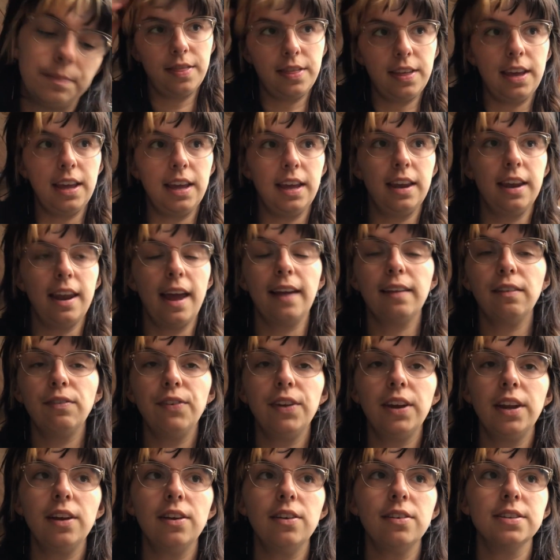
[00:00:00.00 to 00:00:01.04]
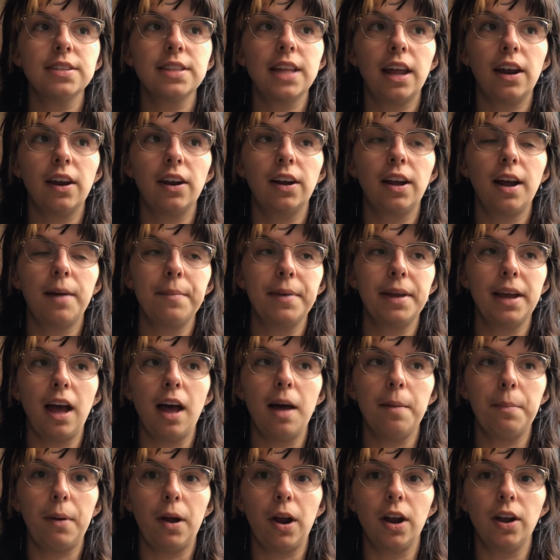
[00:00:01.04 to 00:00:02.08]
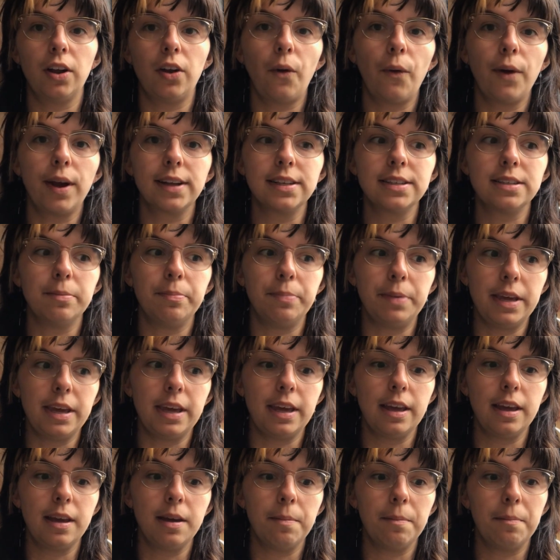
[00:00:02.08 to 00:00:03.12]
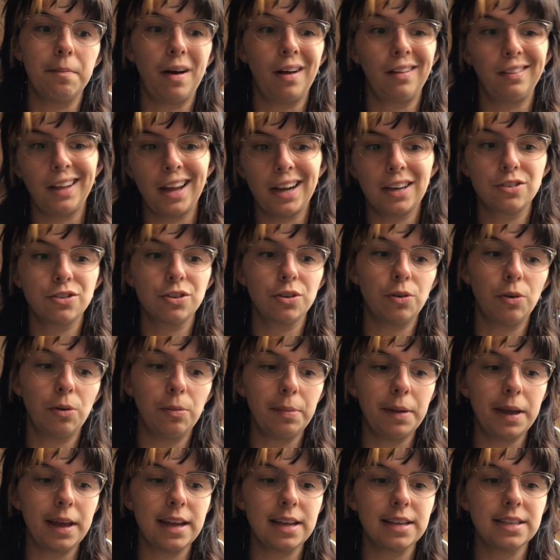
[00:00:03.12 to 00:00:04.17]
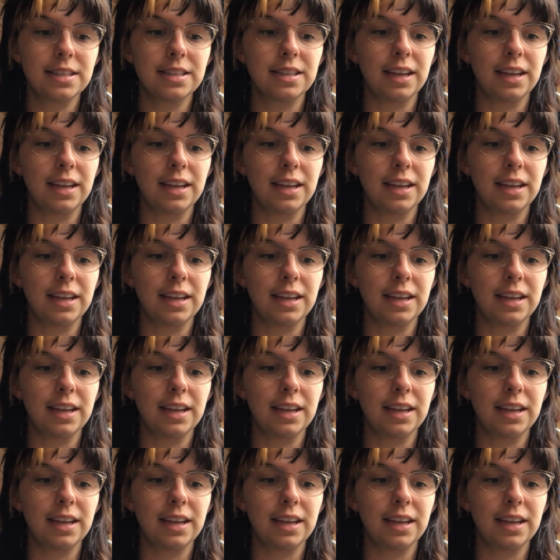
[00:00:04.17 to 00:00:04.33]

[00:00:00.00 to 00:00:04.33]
The next videos that are coming up are going to be electrical based,